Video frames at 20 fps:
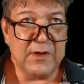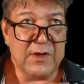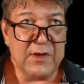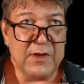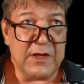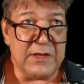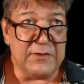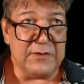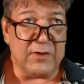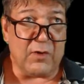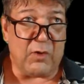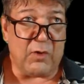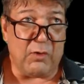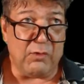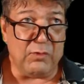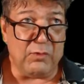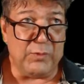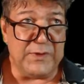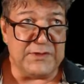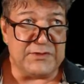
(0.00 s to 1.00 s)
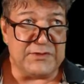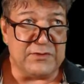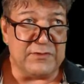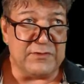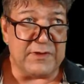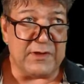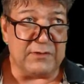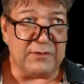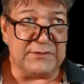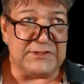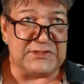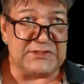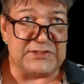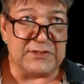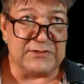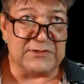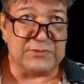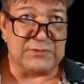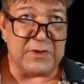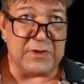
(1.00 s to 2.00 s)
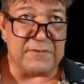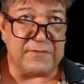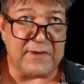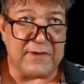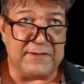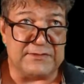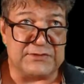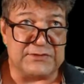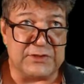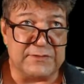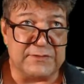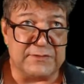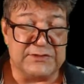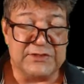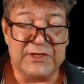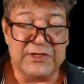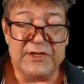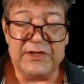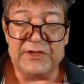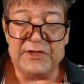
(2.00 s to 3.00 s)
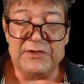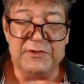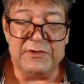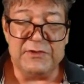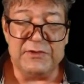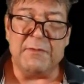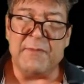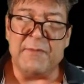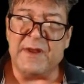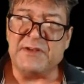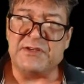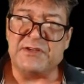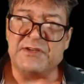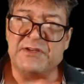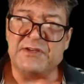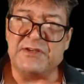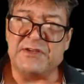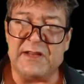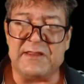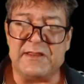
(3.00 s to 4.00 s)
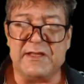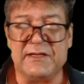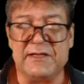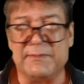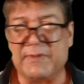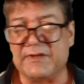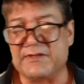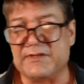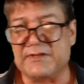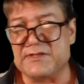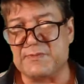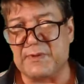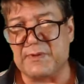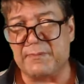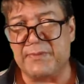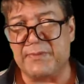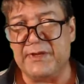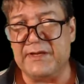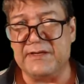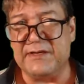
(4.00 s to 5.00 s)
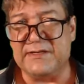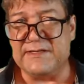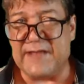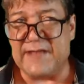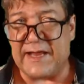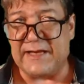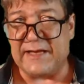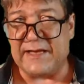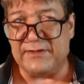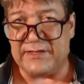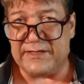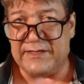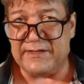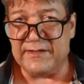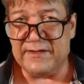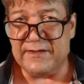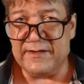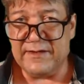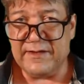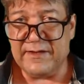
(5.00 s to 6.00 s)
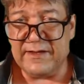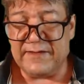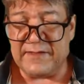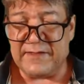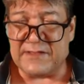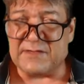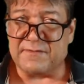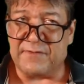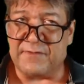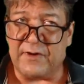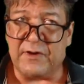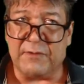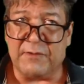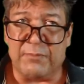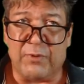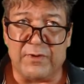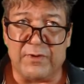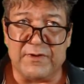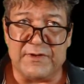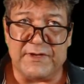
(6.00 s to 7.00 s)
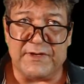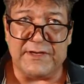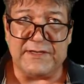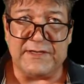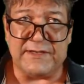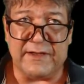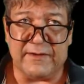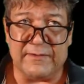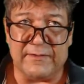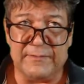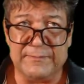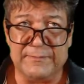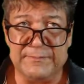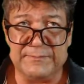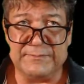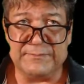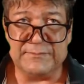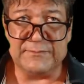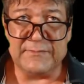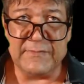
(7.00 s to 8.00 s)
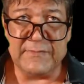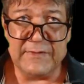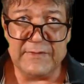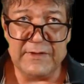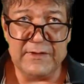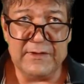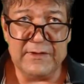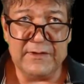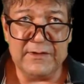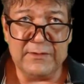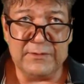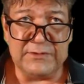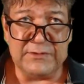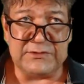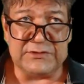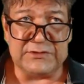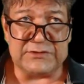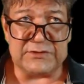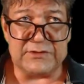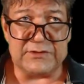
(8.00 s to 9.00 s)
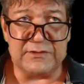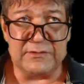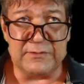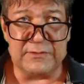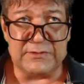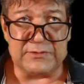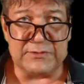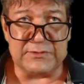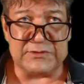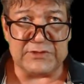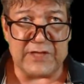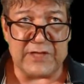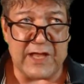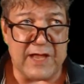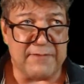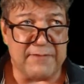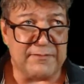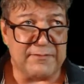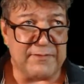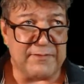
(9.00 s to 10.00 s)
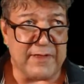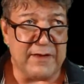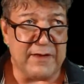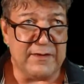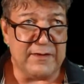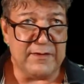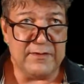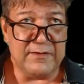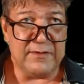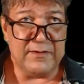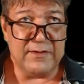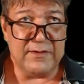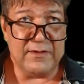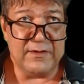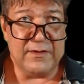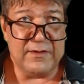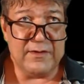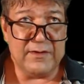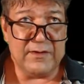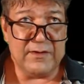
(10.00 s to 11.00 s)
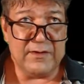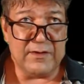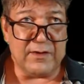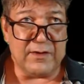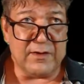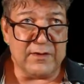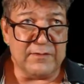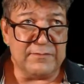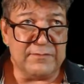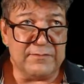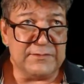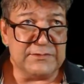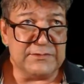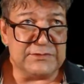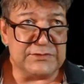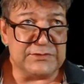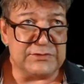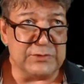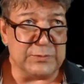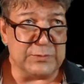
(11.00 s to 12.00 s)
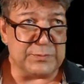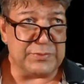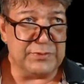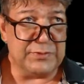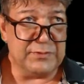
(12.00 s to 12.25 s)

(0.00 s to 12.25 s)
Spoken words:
In the whole winter, they only sell 25 servings. You never mentioned anything about this about being daily, and that's a very important detail, which is half of that of soup.